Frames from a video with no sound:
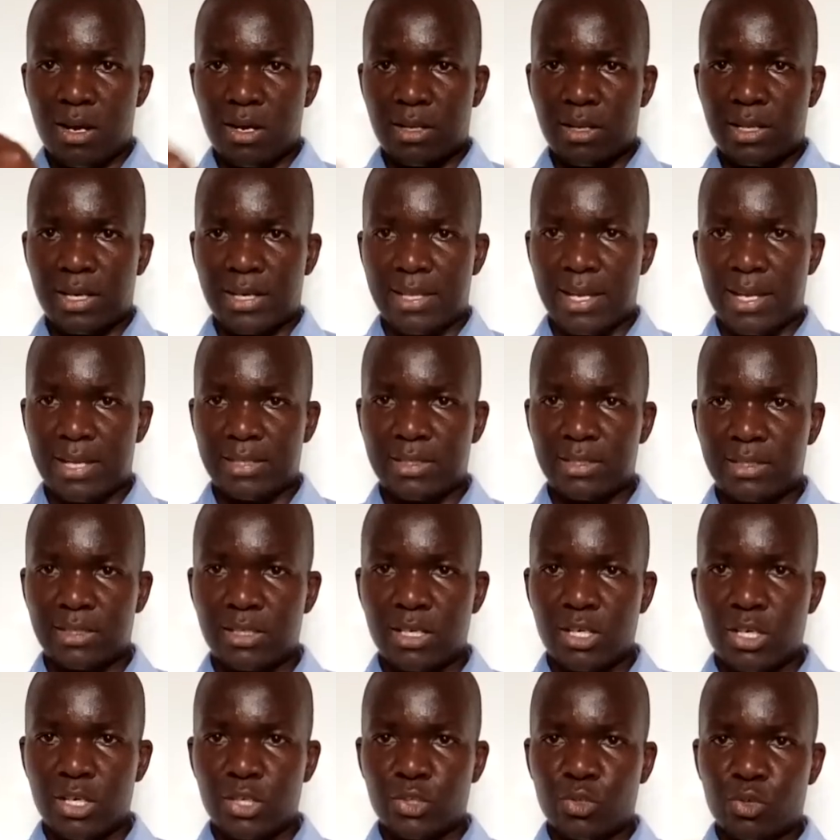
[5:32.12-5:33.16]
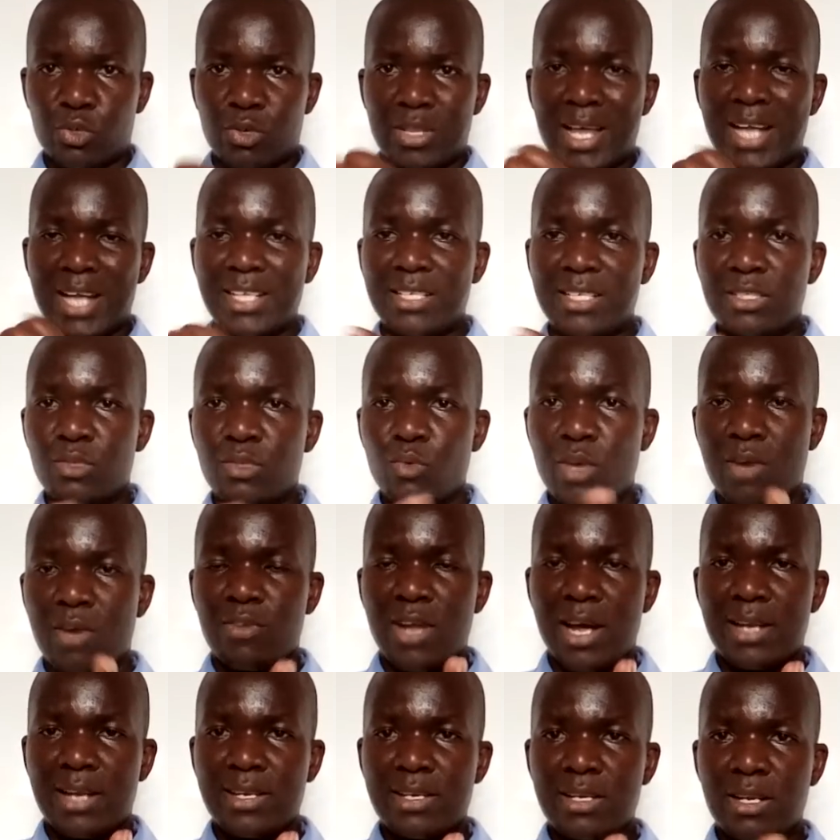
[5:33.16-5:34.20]
like that. So that is, we have
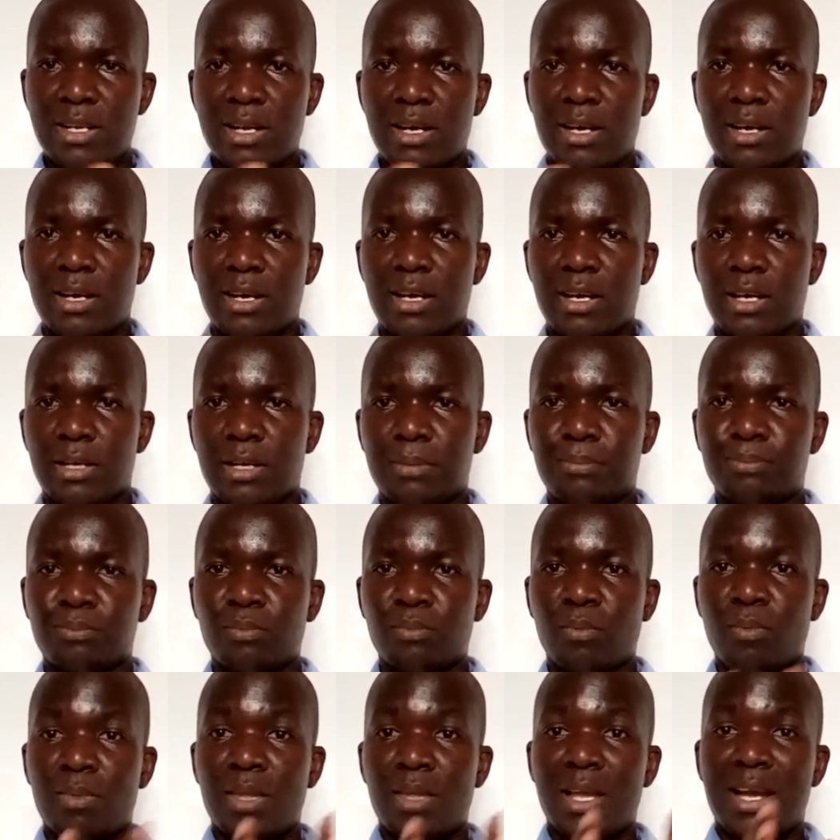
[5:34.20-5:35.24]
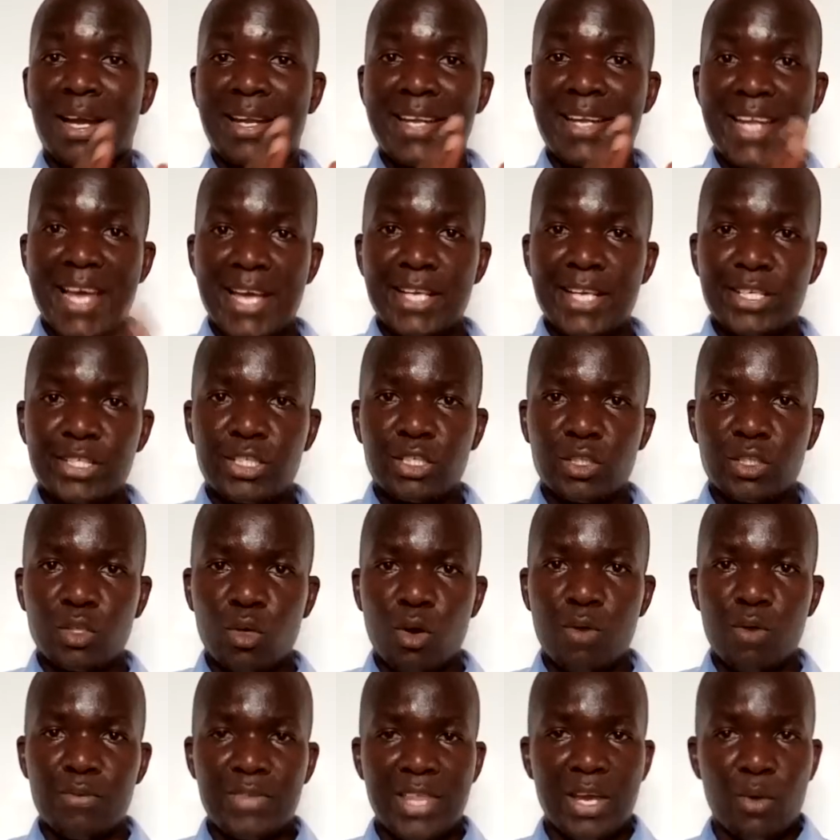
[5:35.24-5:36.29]
learned days
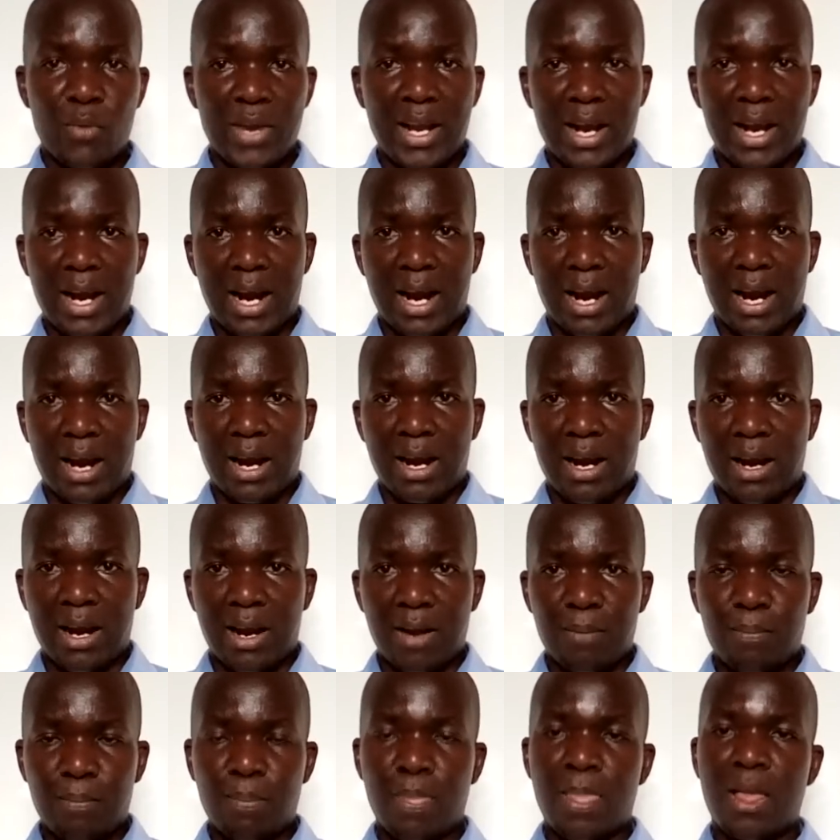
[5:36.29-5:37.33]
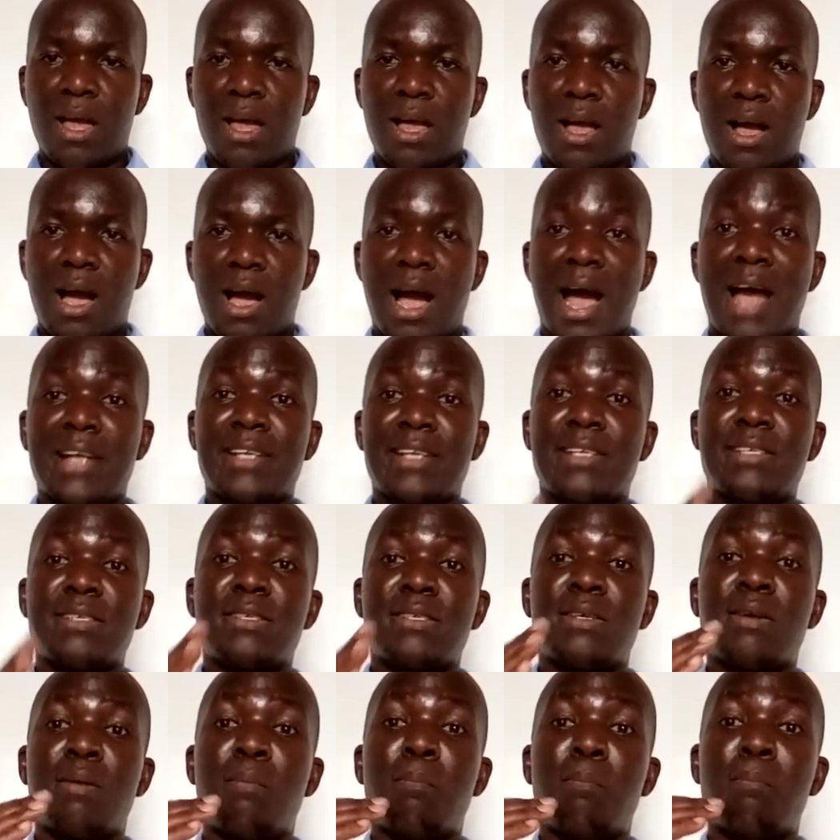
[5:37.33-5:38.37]
of the week and
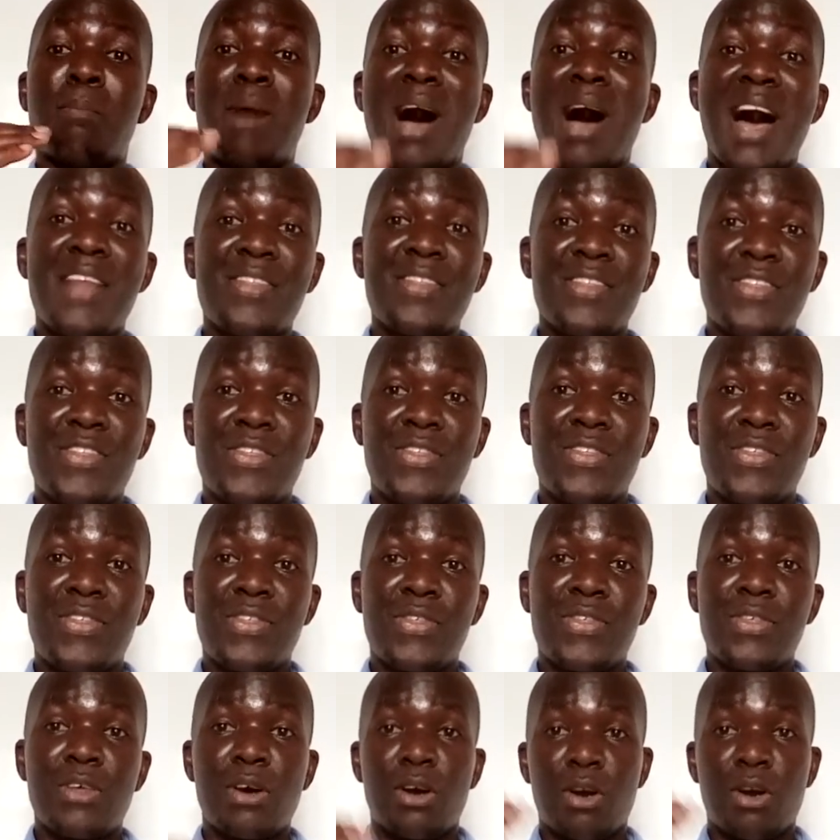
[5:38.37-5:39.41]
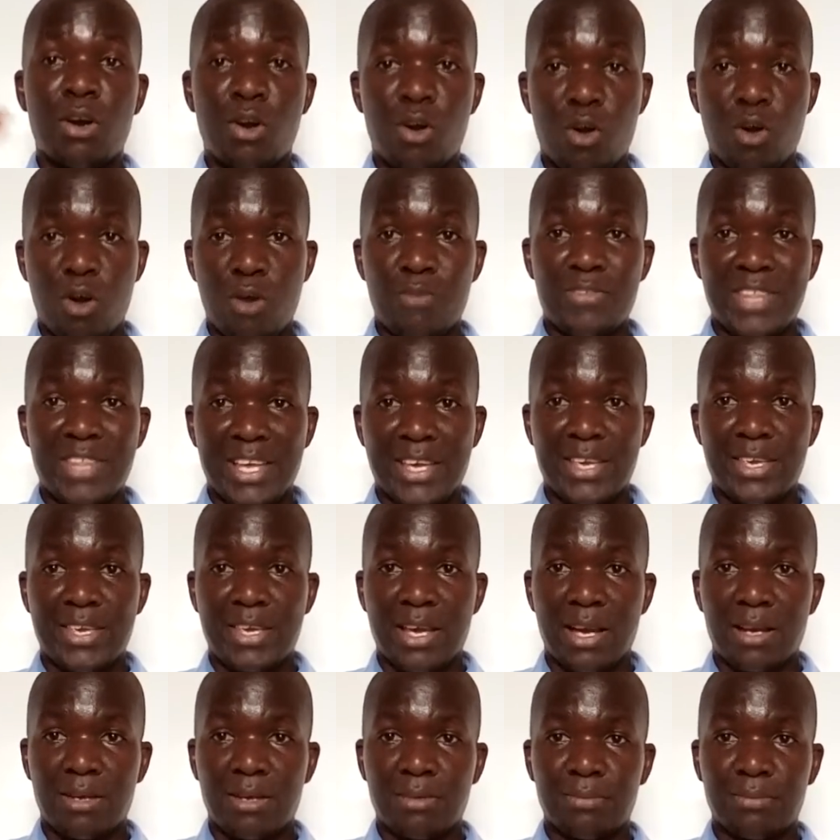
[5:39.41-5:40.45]
month of the year.